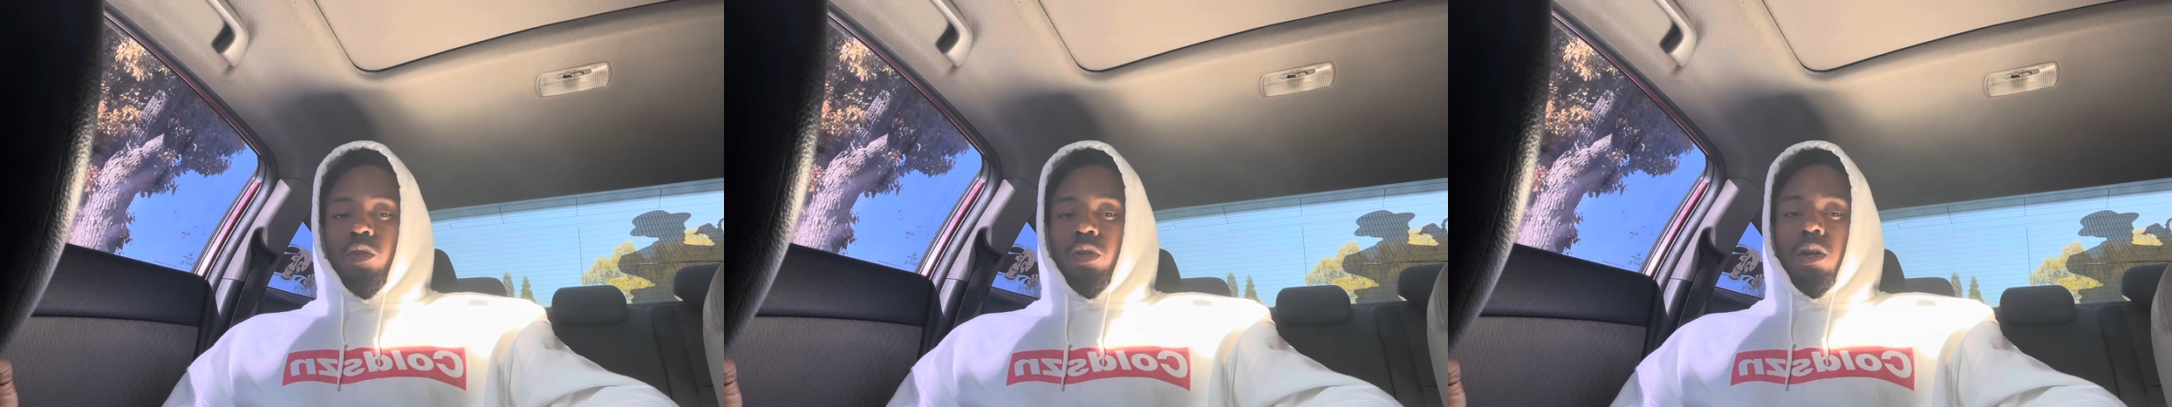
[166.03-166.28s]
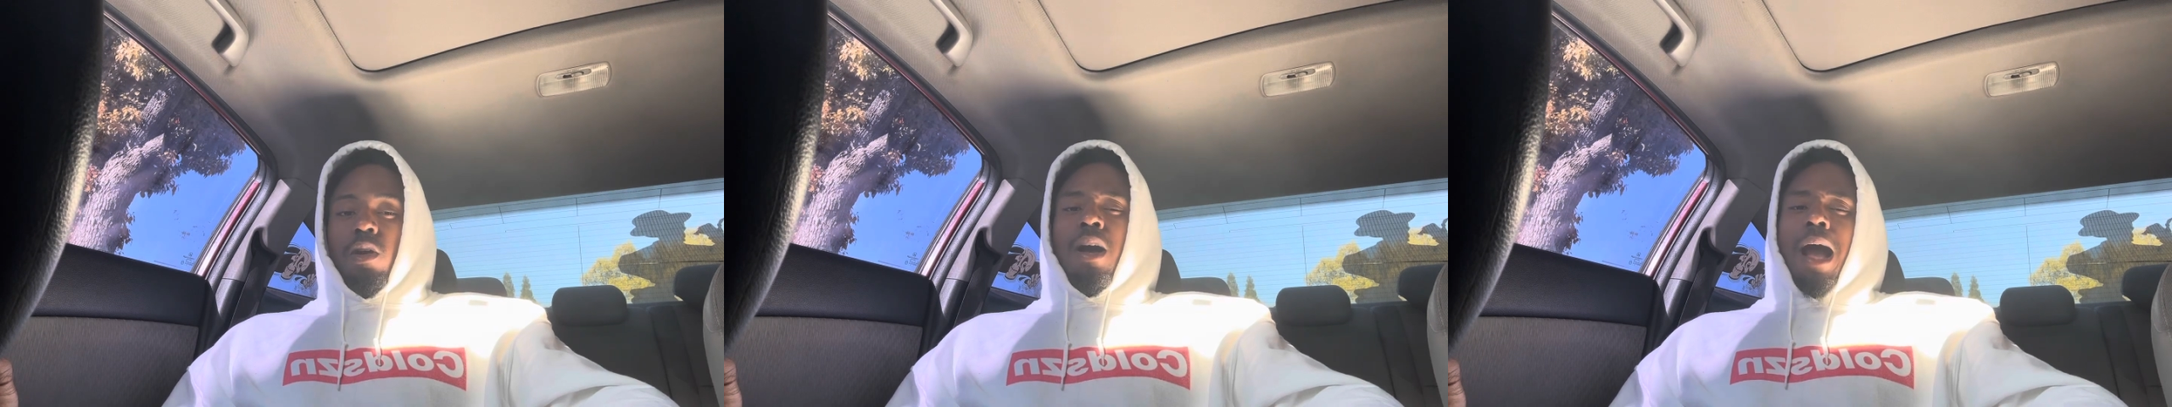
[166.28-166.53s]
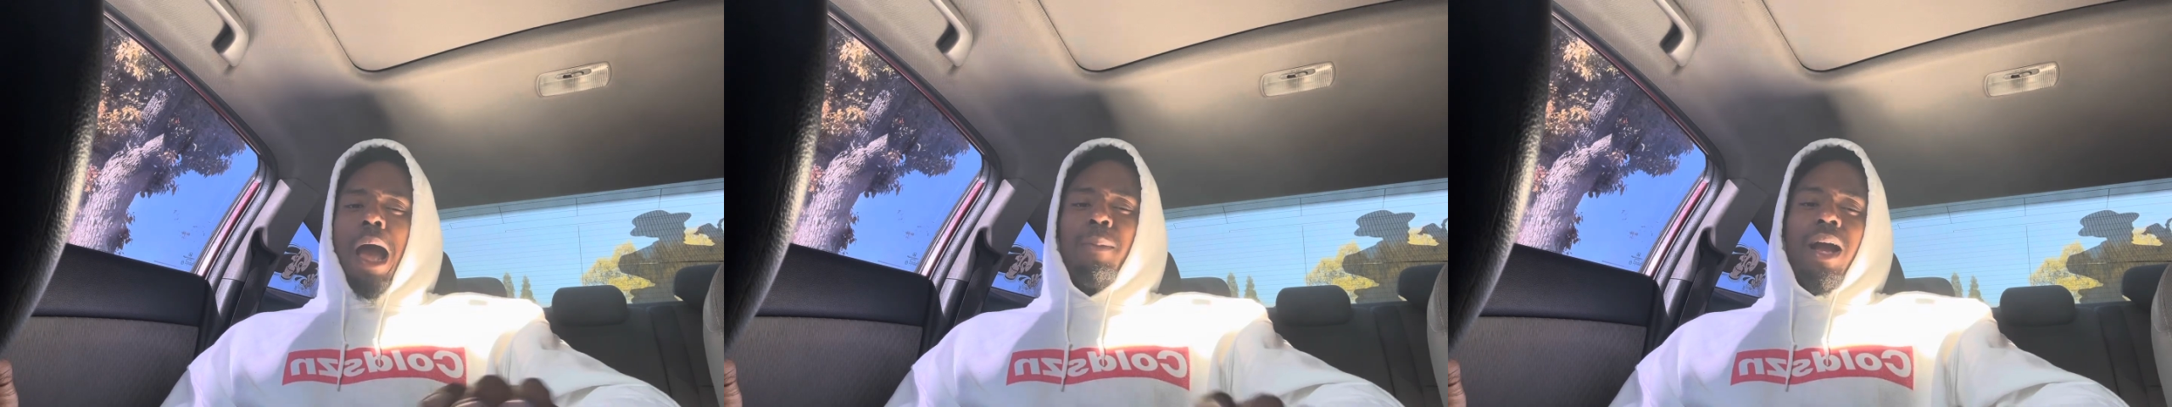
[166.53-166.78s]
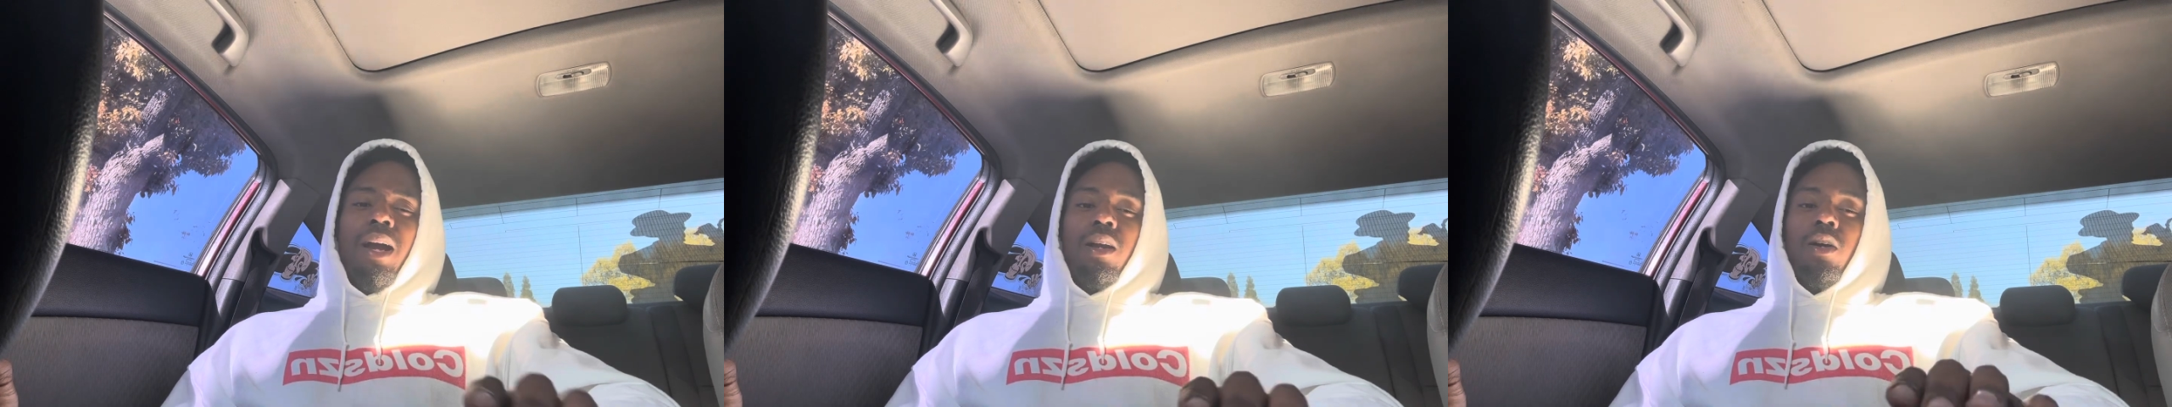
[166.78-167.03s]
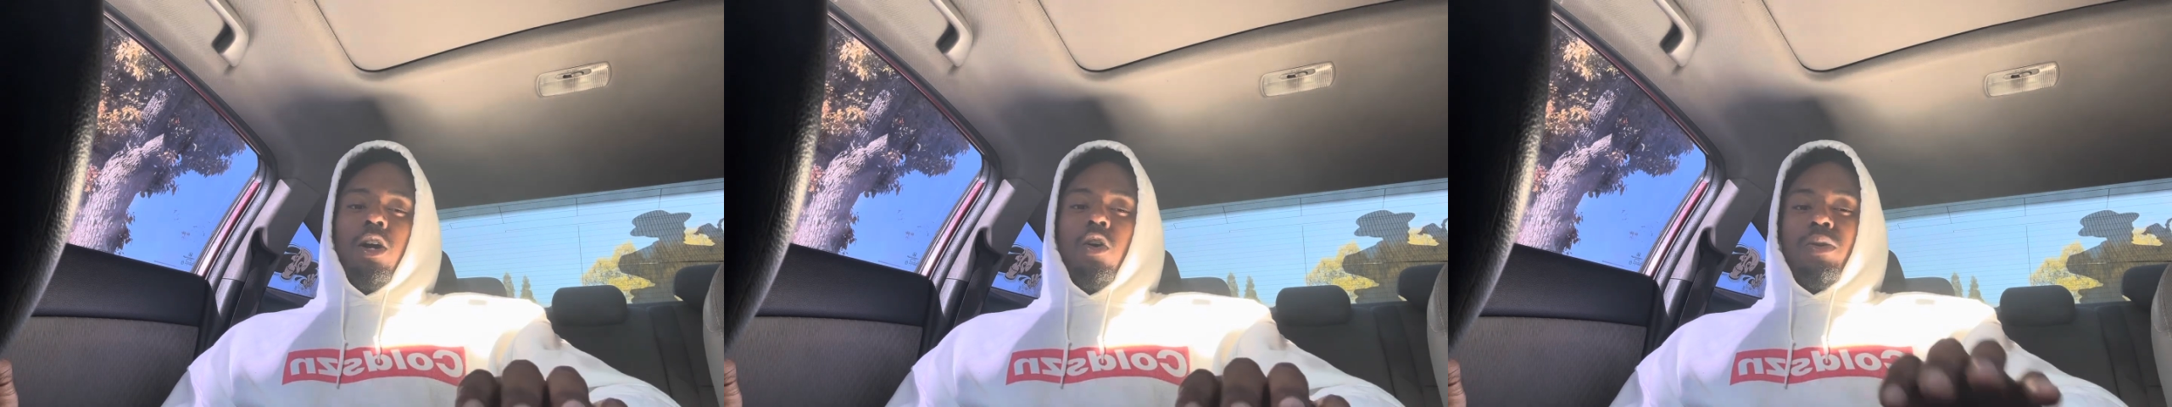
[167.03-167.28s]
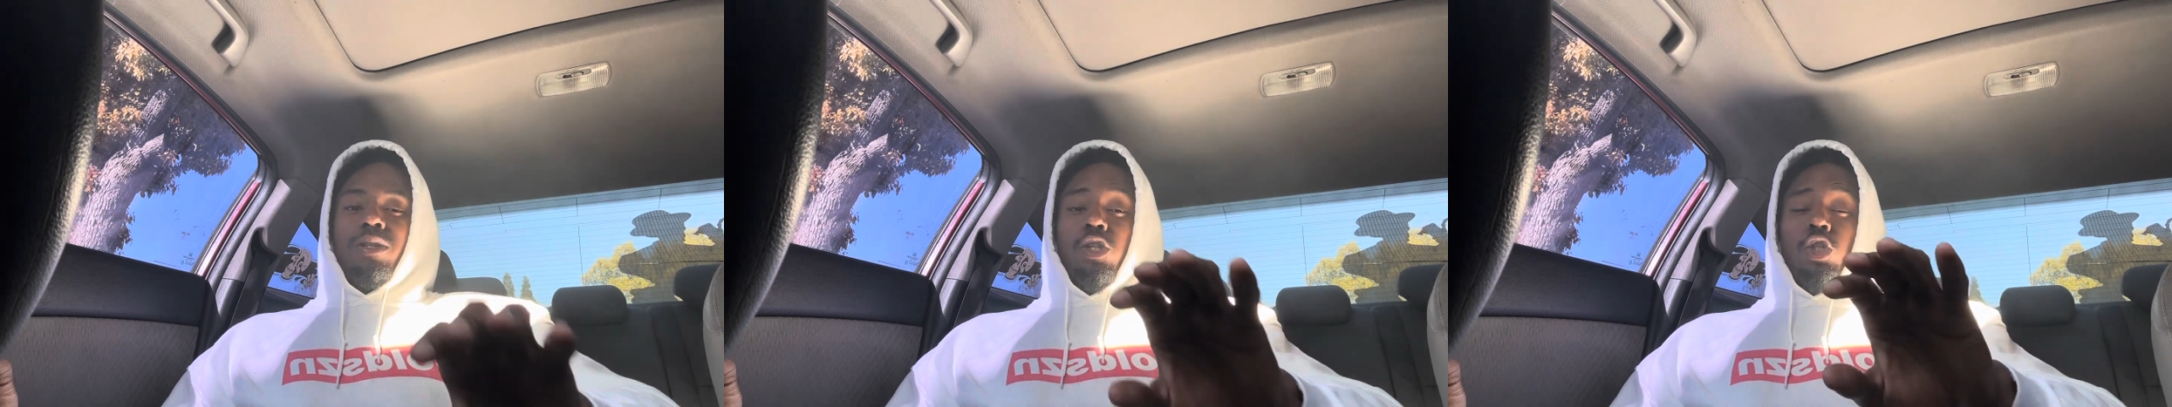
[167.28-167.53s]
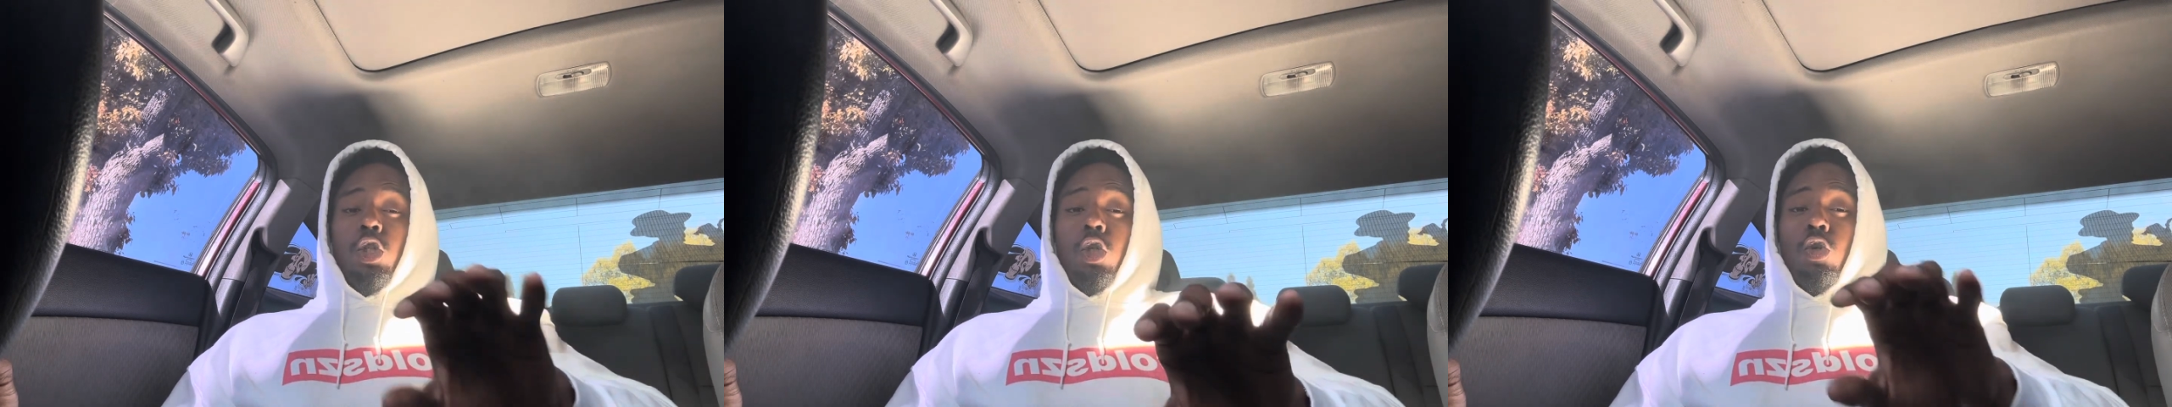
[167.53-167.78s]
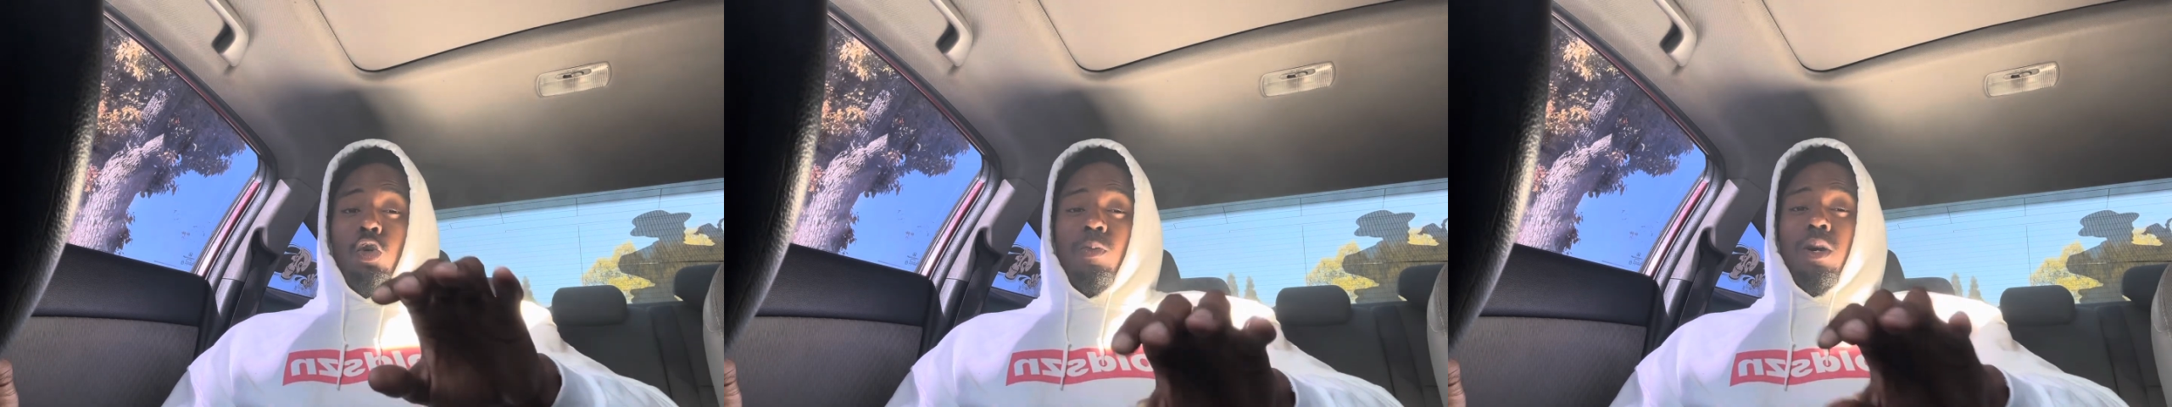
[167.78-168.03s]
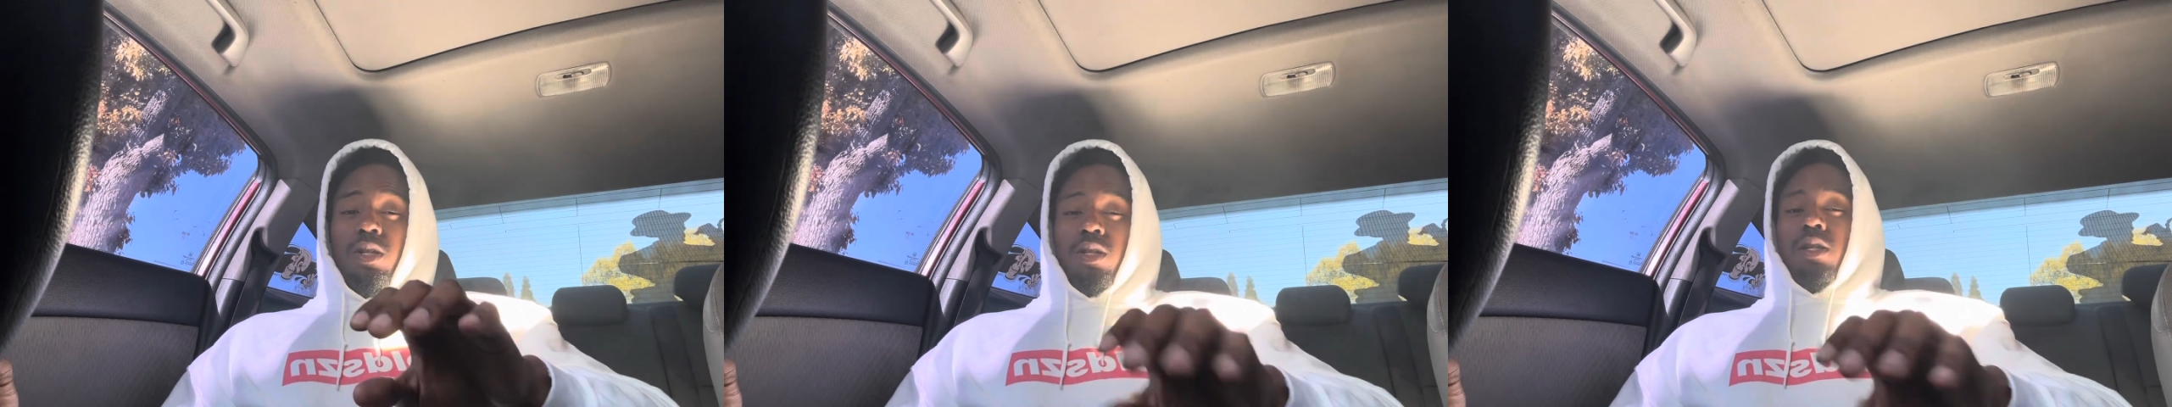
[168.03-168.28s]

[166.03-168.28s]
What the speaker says: You know, I'm not going to go into too much